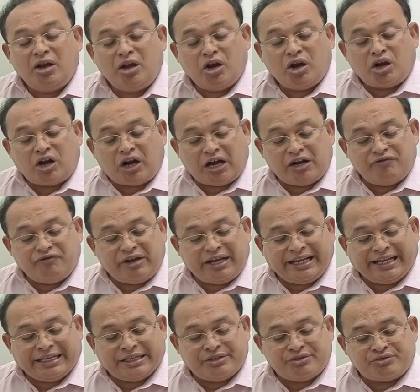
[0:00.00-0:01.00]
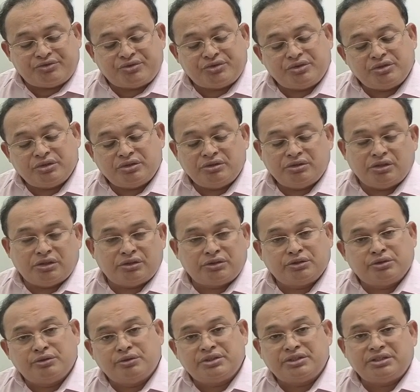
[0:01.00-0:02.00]
conveyance. The
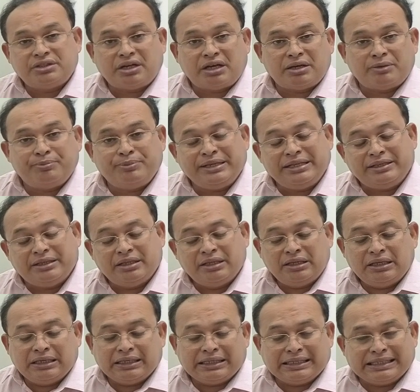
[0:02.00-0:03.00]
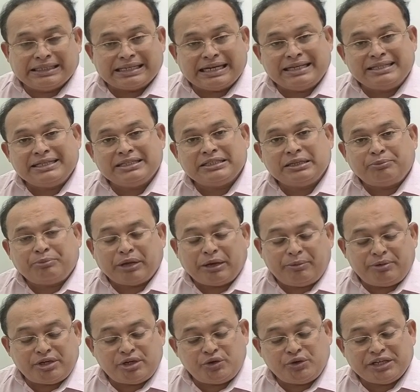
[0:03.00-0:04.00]
goods are being granted a
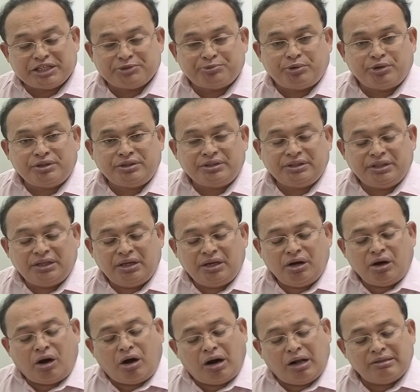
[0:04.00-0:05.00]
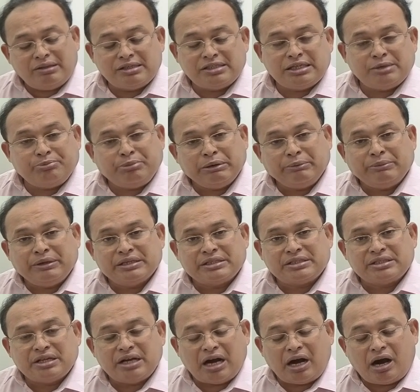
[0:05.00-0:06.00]
permission to export. All the shipping bills
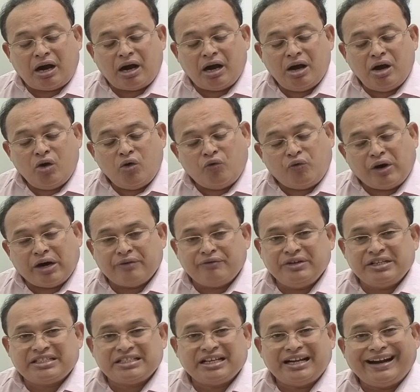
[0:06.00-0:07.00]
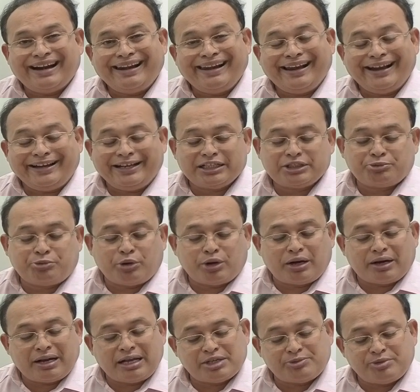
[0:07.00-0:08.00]
for which let export order
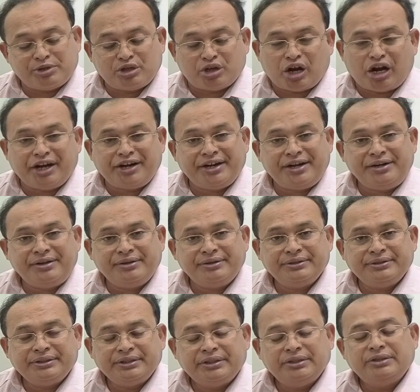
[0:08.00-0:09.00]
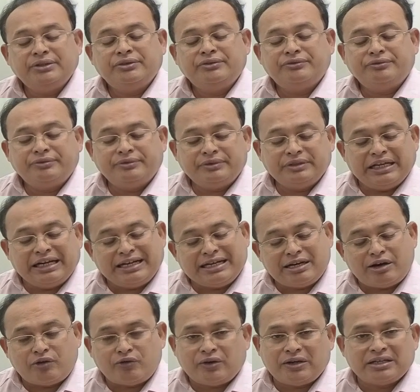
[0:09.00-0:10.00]
has been granted, entry
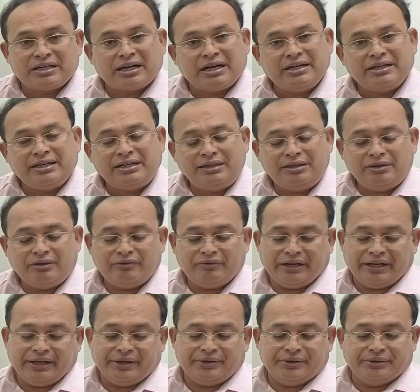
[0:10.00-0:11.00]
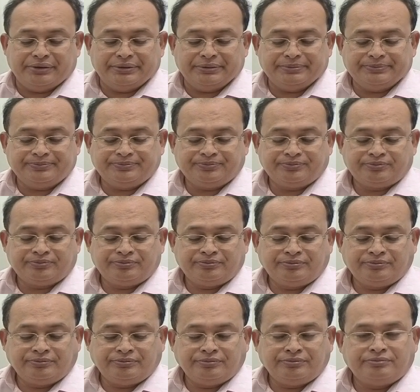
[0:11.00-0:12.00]
outward granted, very good.
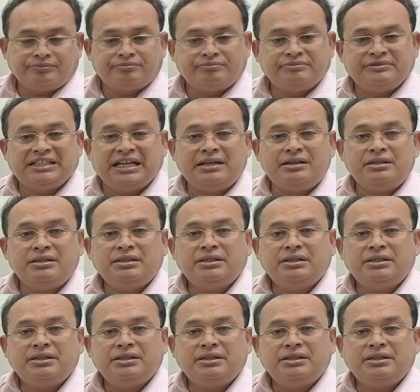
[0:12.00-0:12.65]
Then